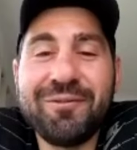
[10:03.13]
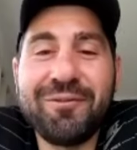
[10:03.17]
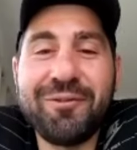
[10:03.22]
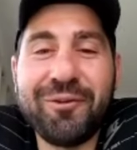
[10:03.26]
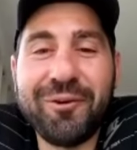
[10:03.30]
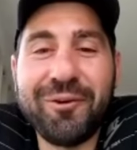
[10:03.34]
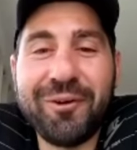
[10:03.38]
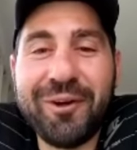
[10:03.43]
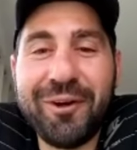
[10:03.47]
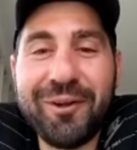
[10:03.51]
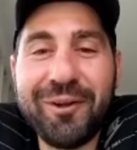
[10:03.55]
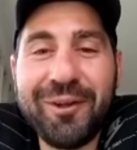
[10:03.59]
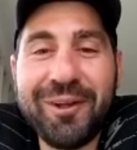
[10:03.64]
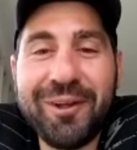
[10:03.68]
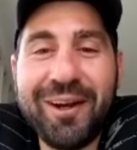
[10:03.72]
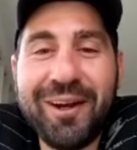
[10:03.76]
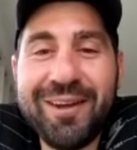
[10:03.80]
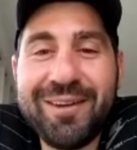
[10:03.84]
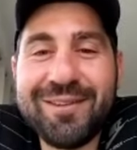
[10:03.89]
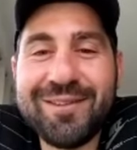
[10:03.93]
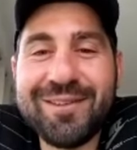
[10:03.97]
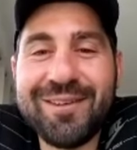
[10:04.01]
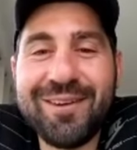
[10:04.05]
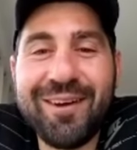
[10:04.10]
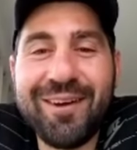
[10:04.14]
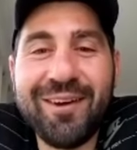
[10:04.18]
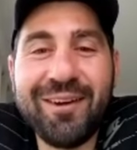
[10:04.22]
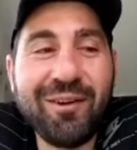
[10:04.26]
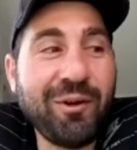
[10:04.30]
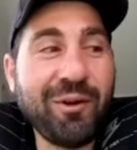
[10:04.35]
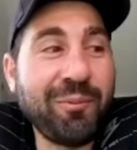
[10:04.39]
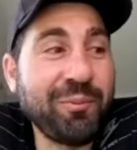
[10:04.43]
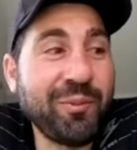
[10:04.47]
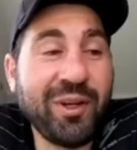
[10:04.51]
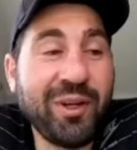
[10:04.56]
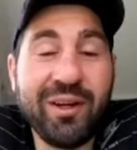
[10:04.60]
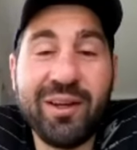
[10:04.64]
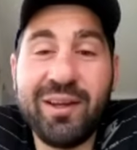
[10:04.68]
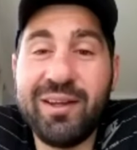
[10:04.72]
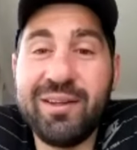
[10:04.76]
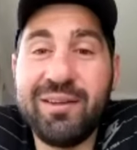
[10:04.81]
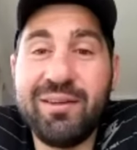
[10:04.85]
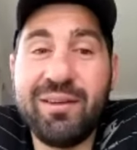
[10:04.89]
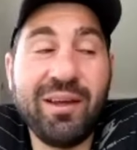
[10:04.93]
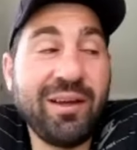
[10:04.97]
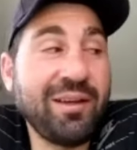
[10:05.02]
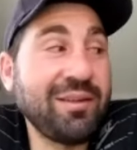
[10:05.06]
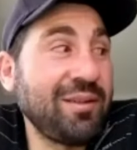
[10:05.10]
for a holiday. So I'm going to head
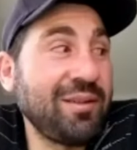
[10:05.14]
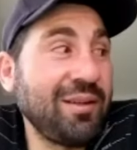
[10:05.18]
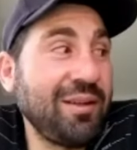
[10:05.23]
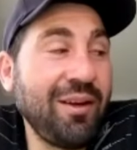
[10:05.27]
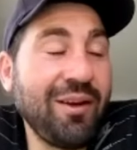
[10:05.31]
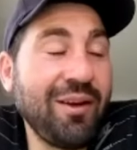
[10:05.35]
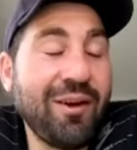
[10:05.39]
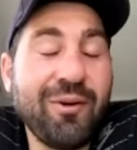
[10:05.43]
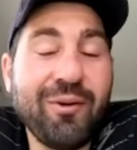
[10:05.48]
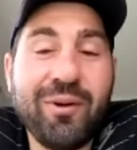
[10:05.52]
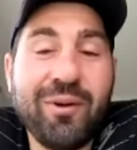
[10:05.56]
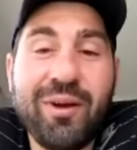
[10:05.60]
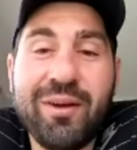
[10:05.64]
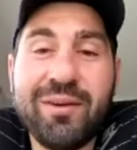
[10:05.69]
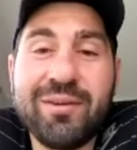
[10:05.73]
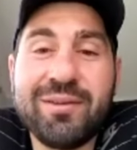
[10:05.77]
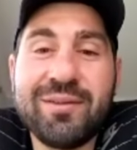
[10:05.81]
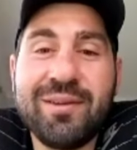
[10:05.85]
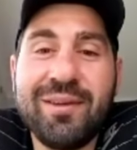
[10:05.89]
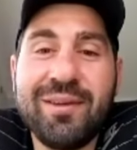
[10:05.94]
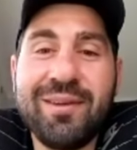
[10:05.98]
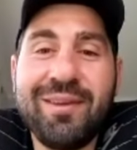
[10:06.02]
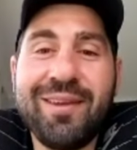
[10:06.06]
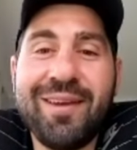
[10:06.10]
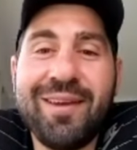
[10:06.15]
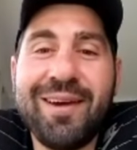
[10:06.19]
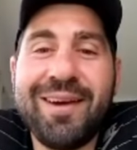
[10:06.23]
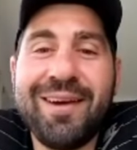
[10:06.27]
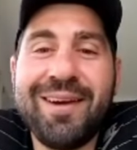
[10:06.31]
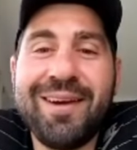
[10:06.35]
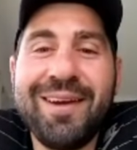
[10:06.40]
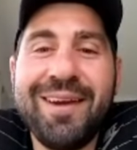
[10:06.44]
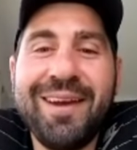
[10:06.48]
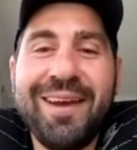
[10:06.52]
down to the Gold Coast and